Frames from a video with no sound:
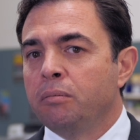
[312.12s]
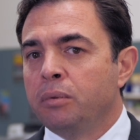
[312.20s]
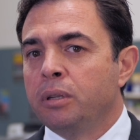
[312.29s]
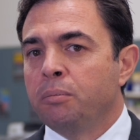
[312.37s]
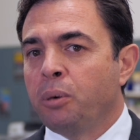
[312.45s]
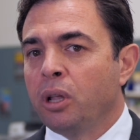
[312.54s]

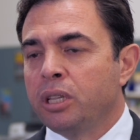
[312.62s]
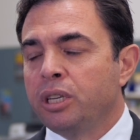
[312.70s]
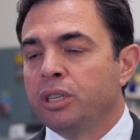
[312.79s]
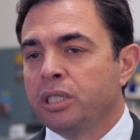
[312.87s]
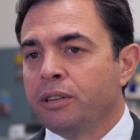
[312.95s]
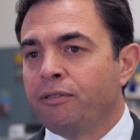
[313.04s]
the
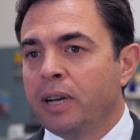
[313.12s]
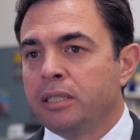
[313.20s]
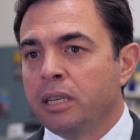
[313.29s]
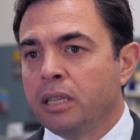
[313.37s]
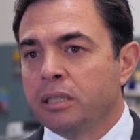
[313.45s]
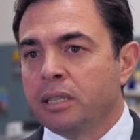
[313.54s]
politicians are
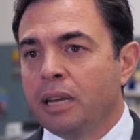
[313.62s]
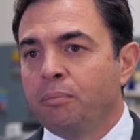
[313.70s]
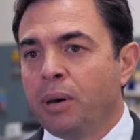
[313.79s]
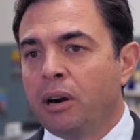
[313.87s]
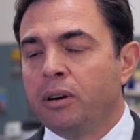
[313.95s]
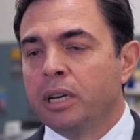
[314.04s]
facing the same
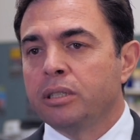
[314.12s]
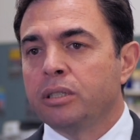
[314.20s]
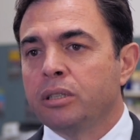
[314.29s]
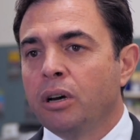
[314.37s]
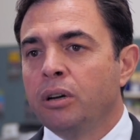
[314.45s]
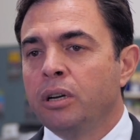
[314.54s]
barriers.
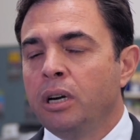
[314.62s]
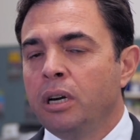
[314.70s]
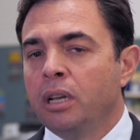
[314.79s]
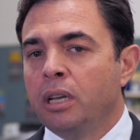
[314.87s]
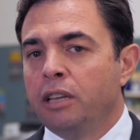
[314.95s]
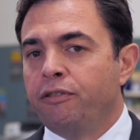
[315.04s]
So
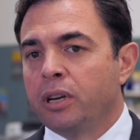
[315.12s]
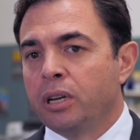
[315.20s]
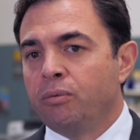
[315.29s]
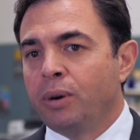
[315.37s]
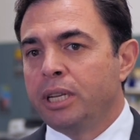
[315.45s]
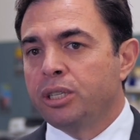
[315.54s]
if you
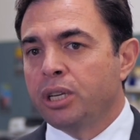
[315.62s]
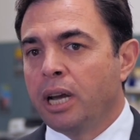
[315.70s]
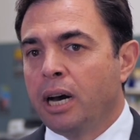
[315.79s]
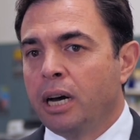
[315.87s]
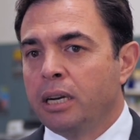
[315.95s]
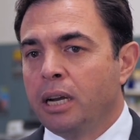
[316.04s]
can reach
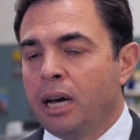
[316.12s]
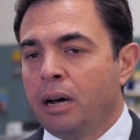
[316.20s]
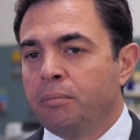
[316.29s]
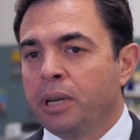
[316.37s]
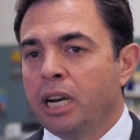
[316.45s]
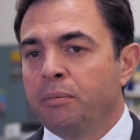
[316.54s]
out,
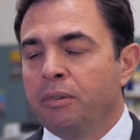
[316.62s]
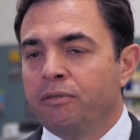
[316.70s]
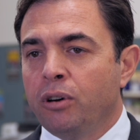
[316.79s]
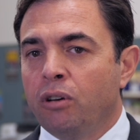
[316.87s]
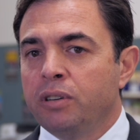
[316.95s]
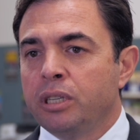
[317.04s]
get them
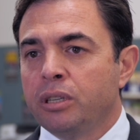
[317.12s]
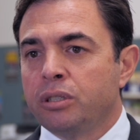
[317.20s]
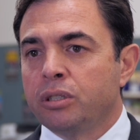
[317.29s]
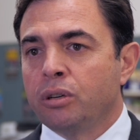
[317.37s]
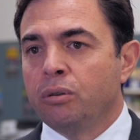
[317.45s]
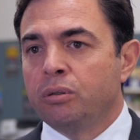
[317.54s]
involved into your
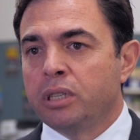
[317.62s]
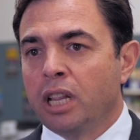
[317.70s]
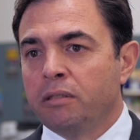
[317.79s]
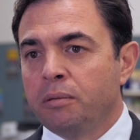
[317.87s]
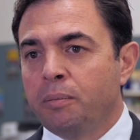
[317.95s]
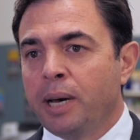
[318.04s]
school, tell
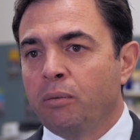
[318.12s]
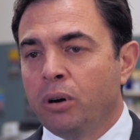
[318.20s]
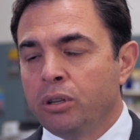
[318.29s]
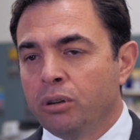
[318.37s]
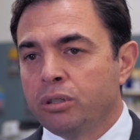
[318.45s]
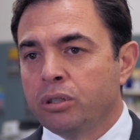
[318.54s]
them about
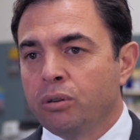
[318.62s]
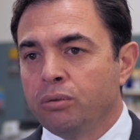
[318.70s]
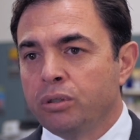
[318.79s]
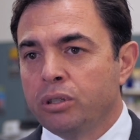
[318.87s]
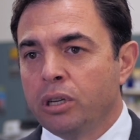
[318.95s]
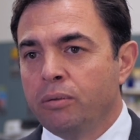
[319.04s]
what your
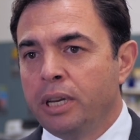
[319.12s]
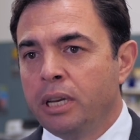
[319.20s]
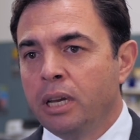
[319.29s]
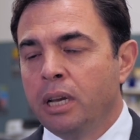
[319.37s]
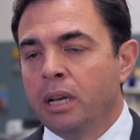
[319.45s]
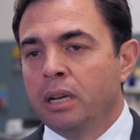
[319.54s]
school's
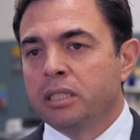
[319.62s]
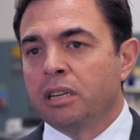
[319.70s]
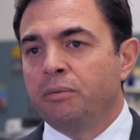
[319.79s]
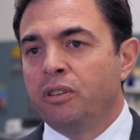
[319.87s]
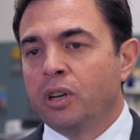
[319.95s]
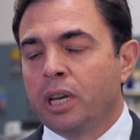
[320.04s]
doing,
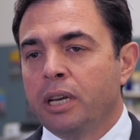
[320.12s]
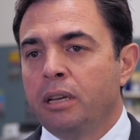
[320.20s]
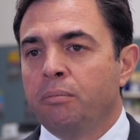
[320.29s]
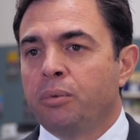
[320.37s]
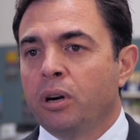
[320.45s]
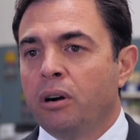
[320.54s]
some of your
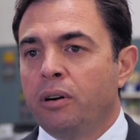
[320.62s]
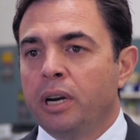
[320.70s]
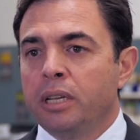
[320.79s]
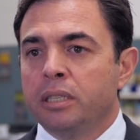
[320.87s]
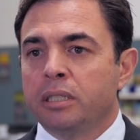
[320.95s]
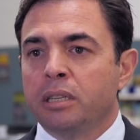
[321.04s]
key
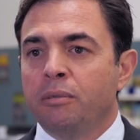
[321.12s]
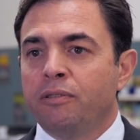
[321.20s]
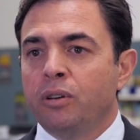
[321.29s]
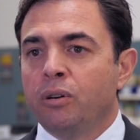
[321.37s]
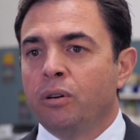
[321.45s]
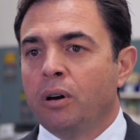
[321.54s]
priorities, some
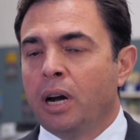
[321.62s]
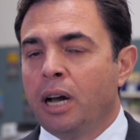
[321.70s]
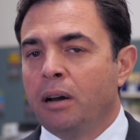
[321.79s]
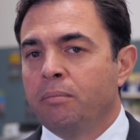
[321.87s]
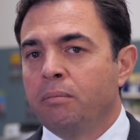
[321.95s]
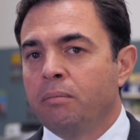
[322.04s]
of your
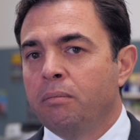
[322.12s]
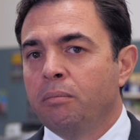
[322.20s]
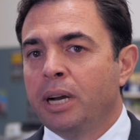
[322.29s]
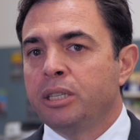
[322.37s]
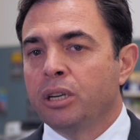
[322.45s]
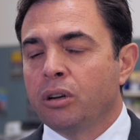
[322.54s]

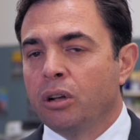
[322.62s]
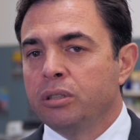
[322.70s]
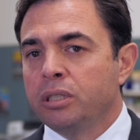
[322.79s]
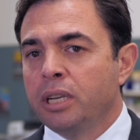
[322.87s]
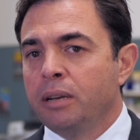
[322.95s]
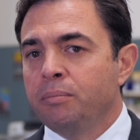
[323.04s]
major
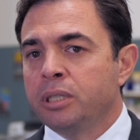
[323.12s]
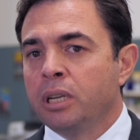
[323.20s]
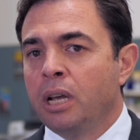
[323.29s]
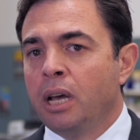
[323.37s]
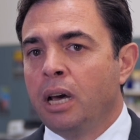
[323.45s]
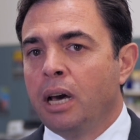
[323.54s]
concepts,
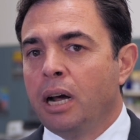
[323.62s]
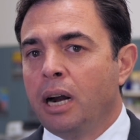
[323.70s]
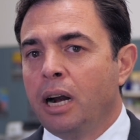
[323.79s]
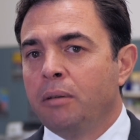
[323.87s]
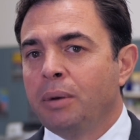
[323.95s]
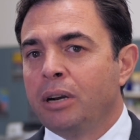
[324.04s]

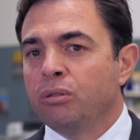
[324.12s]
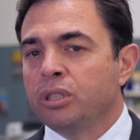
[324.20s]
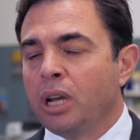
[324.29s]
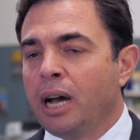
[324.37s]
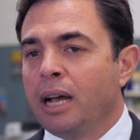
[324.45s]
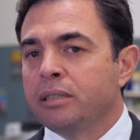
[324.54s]
and
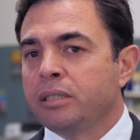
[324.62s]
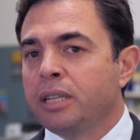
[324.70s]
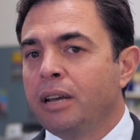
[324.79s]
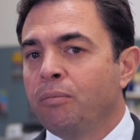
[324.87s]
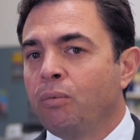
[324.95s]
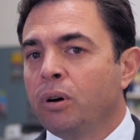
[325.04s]
also ask
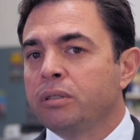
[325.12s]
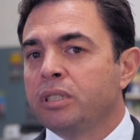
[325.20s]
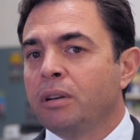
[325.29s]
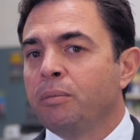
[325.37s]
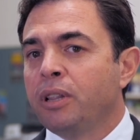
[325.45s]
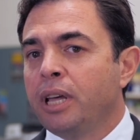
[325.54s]
them what
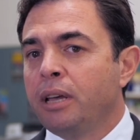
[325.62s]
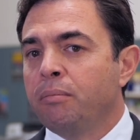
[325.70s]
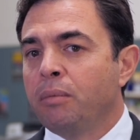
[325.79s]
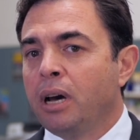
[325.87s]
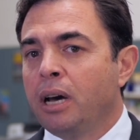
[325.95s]
some of their